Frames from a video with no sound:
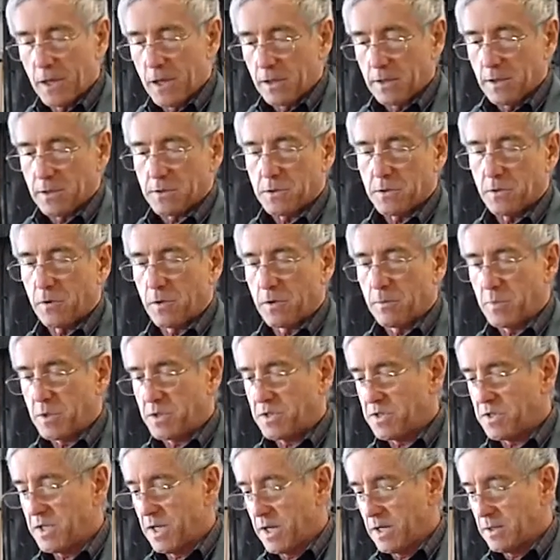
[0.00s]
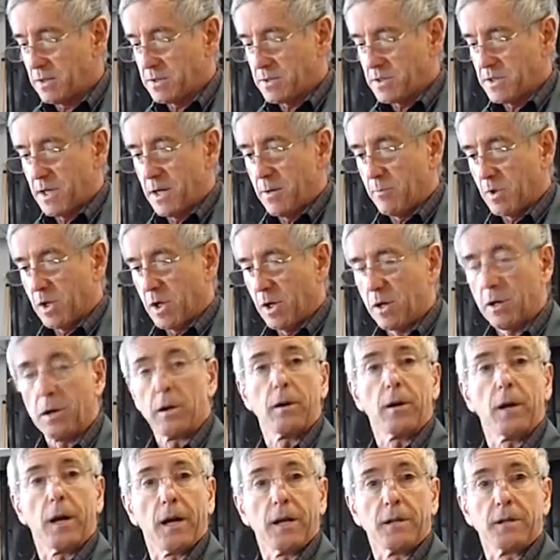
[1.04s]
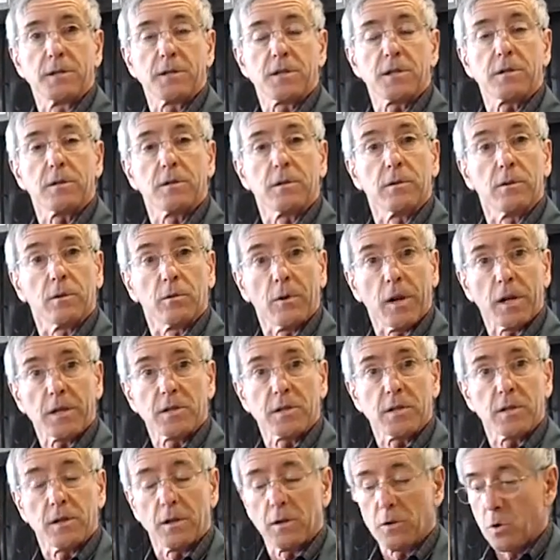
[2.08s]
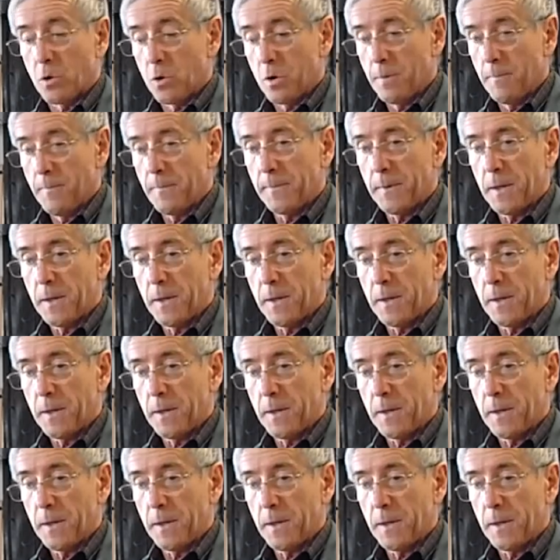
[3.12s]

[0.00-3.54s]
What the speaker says: that's going to be stained the same color as the rest of the door.